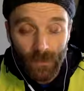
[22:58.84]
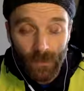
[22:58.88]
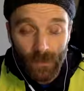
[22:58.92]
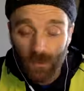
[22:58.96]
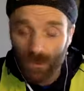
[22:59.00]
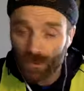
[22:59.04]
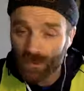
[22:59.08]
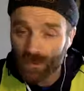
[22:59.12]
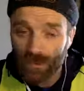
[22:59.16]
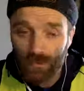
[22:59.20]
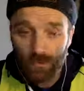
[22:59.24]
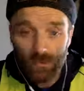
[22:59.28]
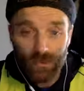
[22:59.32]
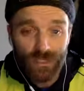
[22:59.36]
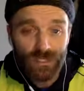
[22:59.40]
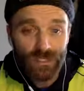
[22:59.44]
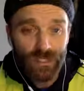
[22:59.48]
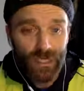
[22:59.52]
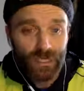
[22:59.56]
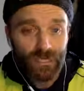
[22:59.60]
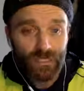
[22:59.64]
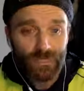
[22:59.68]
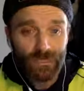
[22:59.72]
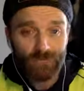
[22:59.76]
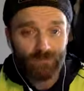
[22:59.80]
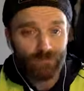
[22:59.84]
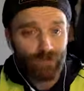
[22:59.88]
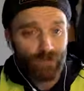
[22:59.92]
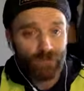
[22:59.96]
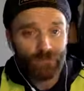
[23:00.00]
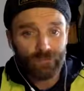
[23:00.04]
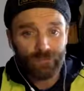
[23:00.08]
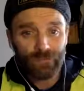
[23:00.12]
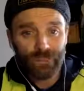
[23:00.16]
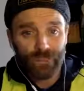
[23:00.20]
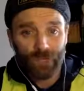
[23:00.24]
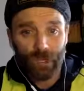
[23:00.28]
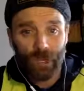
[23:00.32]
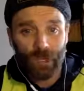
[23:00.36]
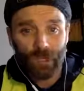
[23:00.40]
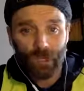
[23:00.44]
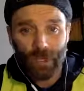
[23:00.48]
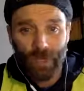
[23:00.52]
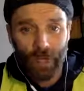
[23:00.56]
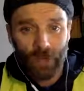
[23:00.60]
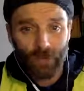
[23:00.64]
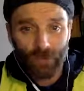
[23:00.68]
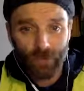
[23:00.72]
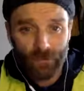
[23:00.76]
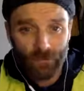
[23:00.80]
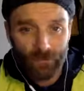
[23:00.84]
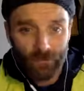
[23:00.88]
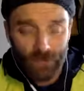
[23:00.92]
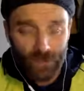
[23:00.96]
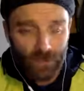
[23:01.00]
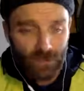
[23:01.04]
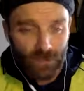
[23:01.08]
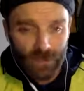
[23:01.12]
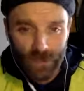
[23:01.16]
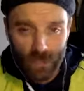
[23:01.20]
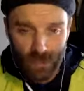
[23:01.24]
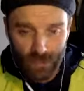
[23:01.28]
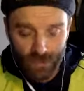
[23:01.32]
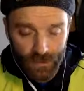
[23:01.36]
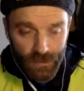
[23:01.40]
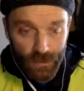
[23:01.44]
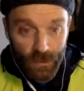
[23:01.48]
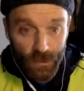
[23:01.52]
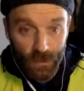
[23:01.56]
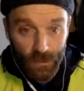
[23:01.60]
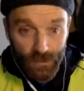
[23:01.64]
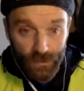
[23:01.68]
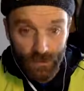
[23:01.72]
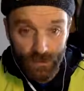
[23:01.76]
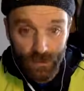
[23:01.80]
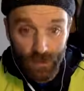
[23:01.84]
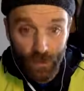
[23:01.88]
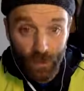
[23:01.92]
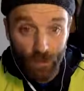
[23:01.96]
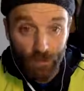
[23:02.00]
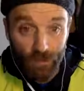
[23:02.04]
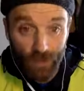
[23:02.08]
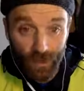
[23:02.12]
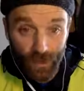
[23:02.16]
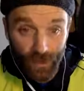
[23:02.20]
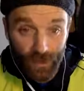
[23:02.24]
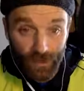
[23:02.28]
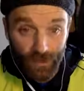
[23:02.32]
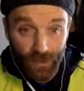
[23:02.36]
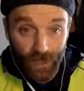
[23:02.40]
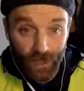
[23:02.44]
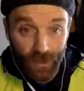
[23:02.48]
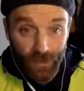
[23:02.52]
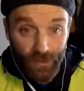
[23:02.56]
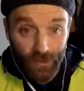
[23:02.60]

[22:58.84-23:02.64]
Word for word: You see, when Satan's bluff is called out, he starts talking soberly then.